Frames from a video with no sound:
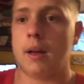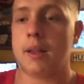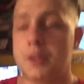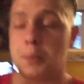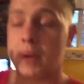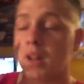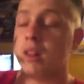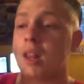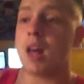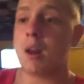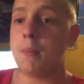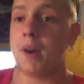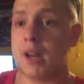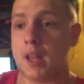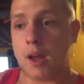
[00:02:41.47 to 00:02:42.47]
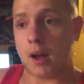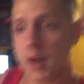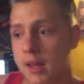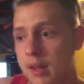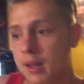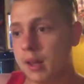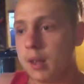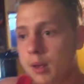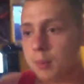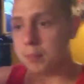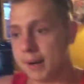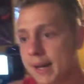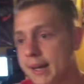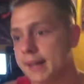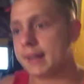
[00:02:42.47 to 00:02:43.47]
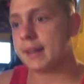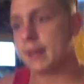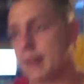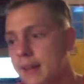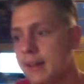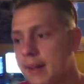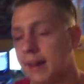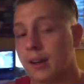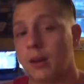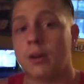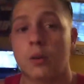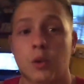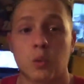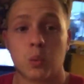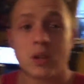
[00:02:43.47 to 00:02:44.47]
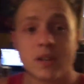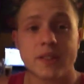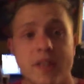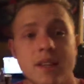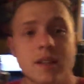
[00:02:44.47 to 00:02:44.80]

spent a lot of money on it, but I know it was worth